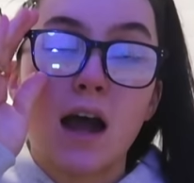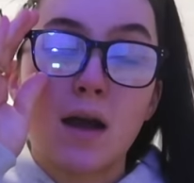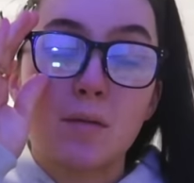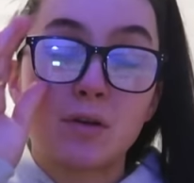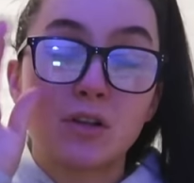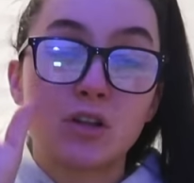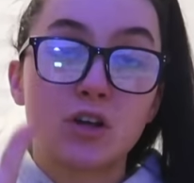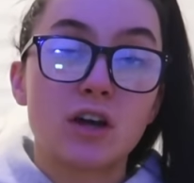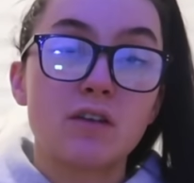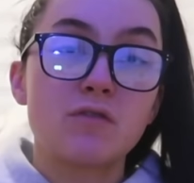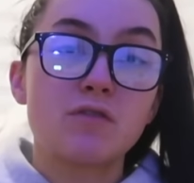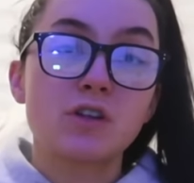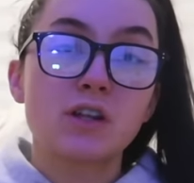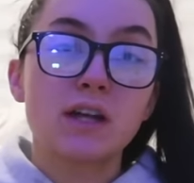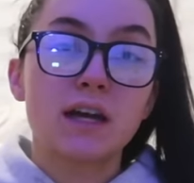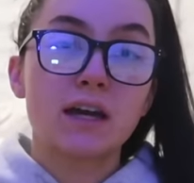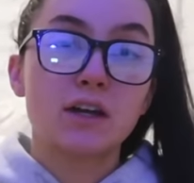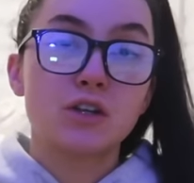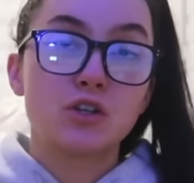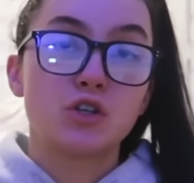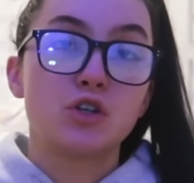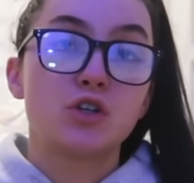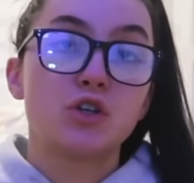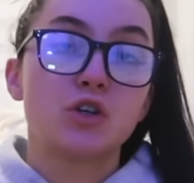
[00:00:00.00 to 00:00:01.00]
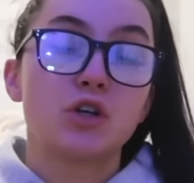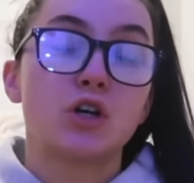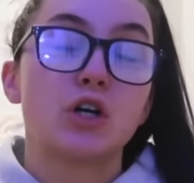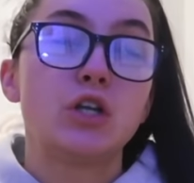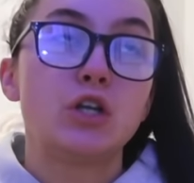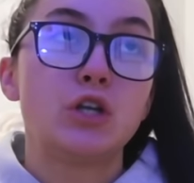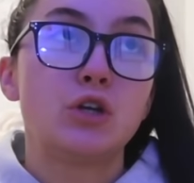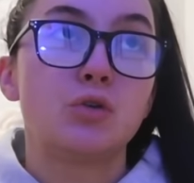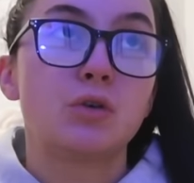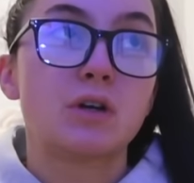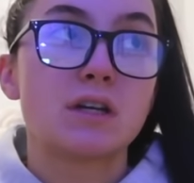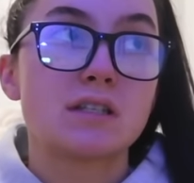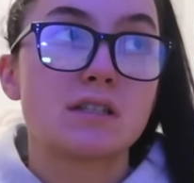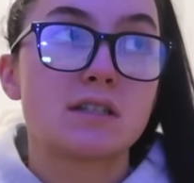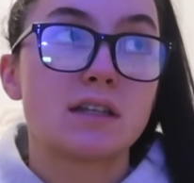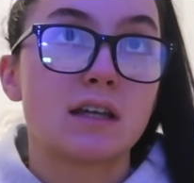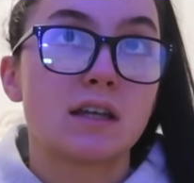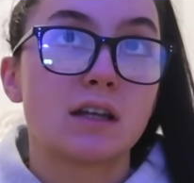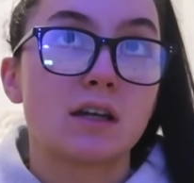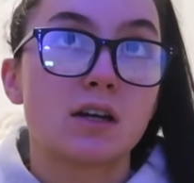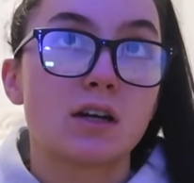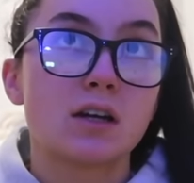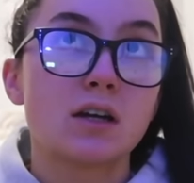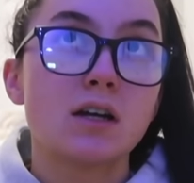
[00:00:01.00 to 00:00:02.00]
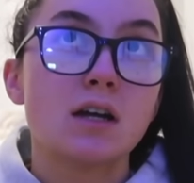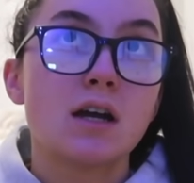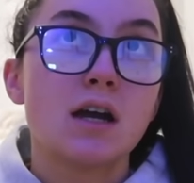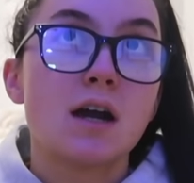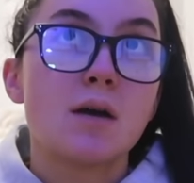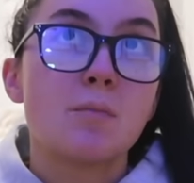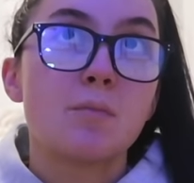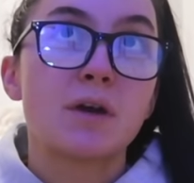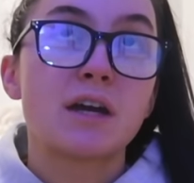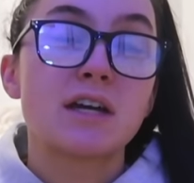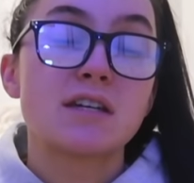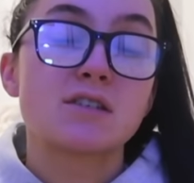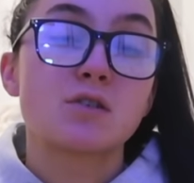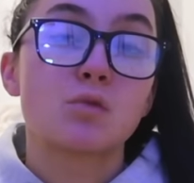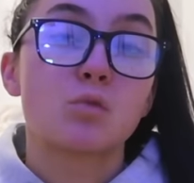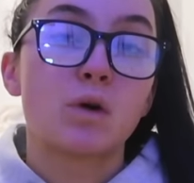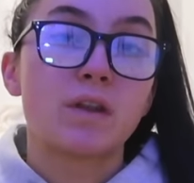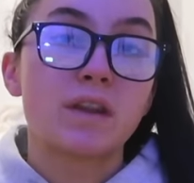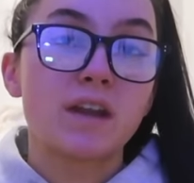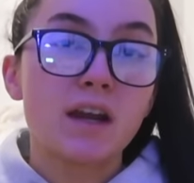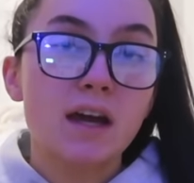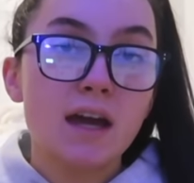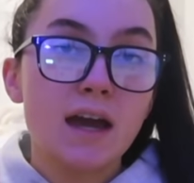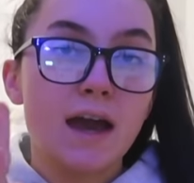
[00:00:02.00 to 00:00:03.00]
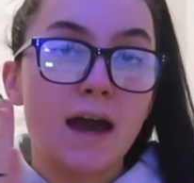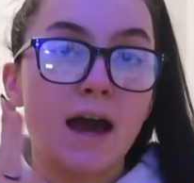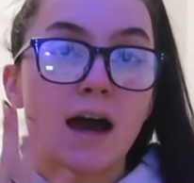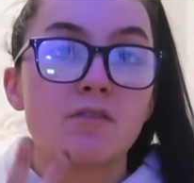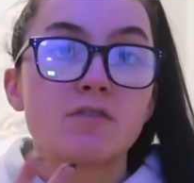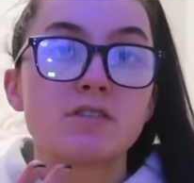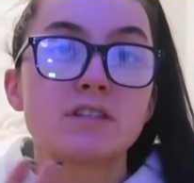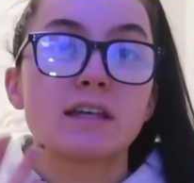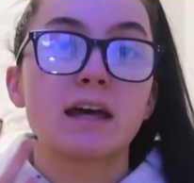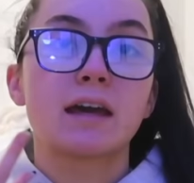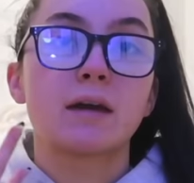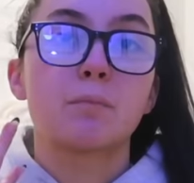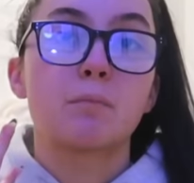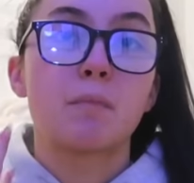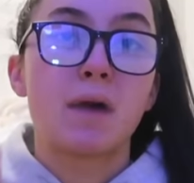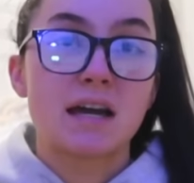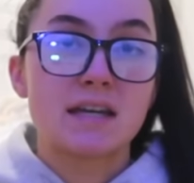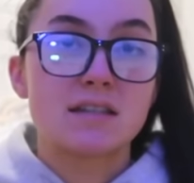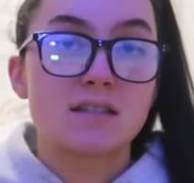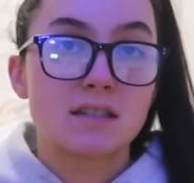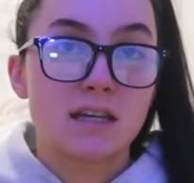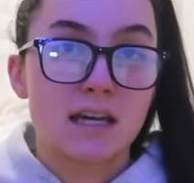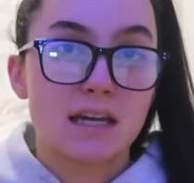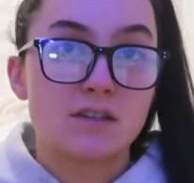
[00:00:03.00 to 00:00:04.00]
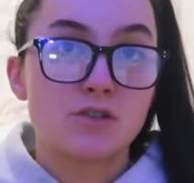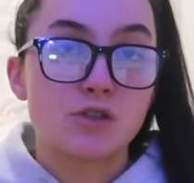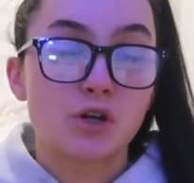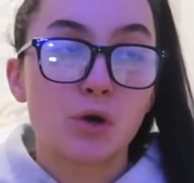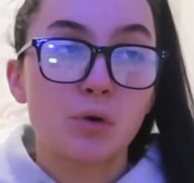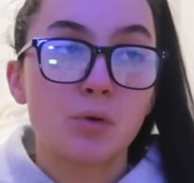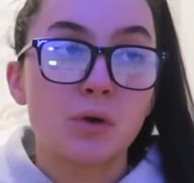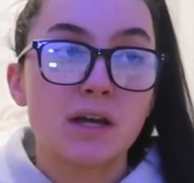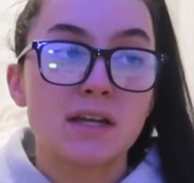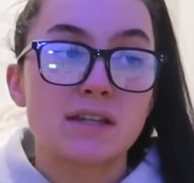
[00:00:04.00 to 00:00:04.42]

I've been looking for like a new concealer, because the one that I have is like my skin tone.